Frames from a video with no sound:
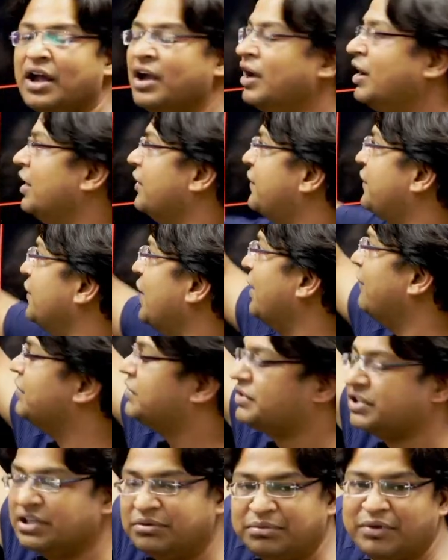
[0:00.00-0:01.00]
have a
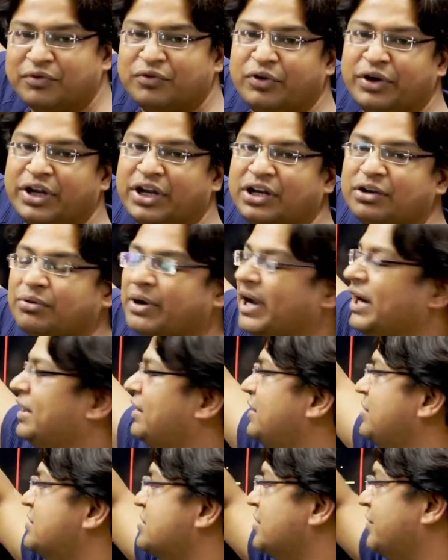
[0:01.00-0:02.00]
dream of going into
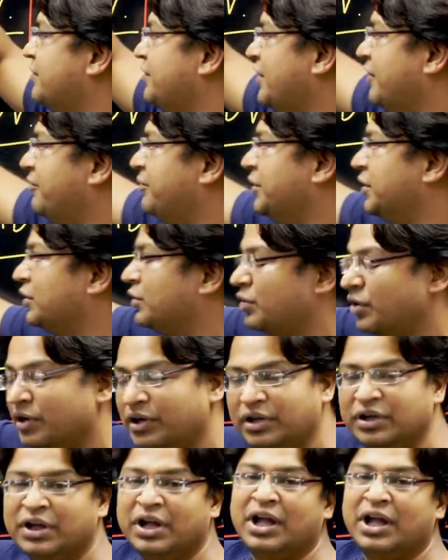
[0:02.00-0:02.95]
IITs, if you have been good